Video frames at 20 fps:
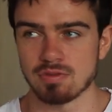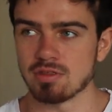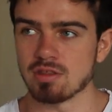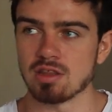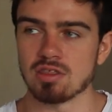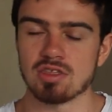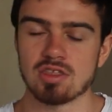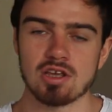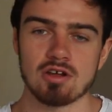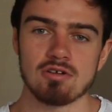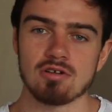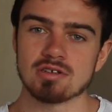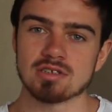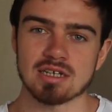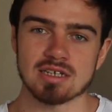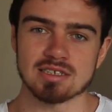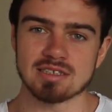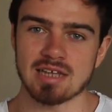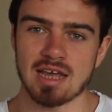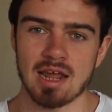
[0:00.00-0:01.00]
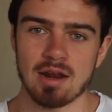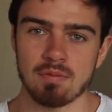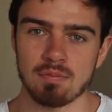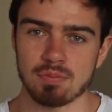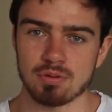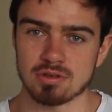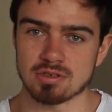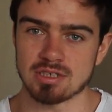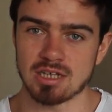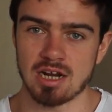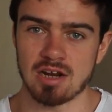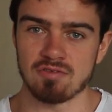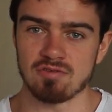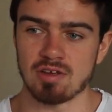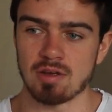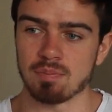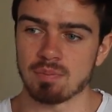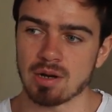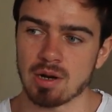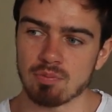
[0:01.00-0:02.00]
The theory is like 10% of
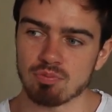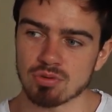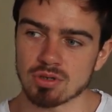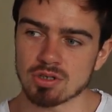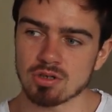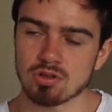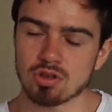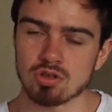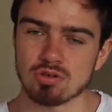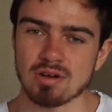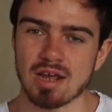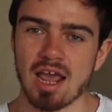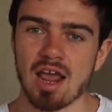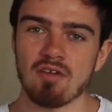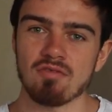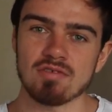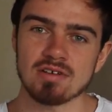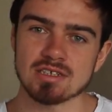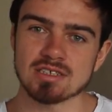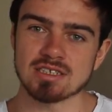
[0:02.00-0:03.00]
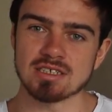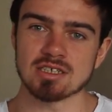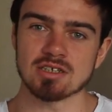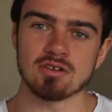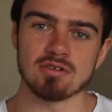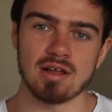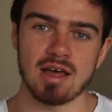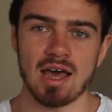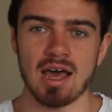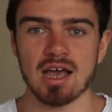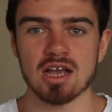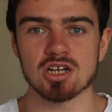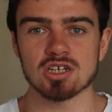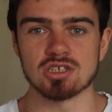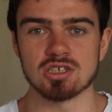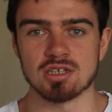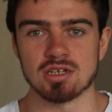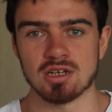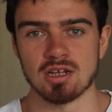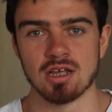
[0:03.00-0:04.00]
it, but I bring you through every single
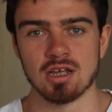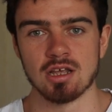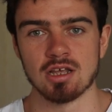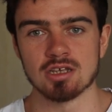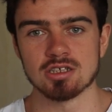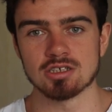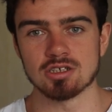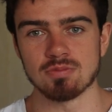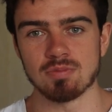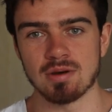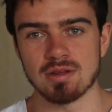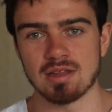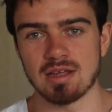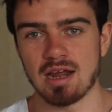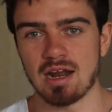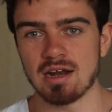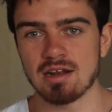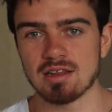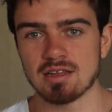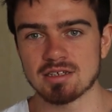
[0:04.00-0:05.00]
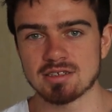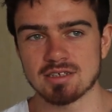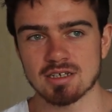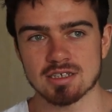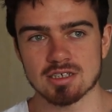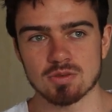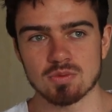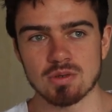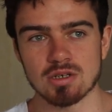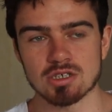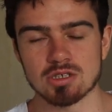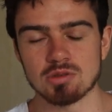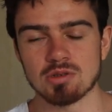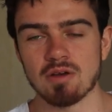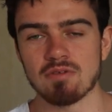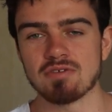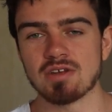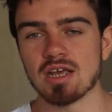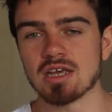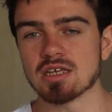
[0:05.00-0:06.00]
action. So by the end of the 6 weeks, you
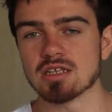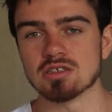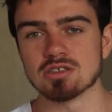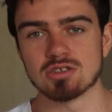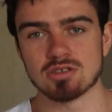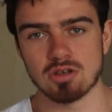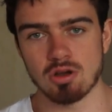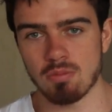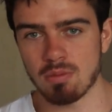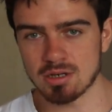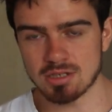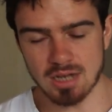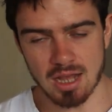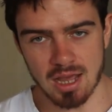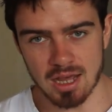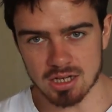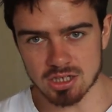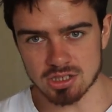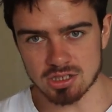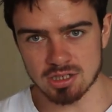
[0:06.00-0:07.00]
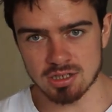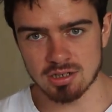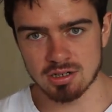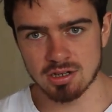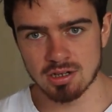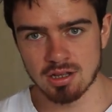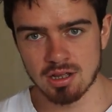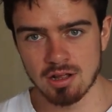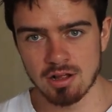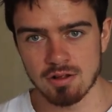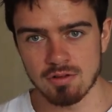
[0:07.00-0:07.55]
have taken so much action.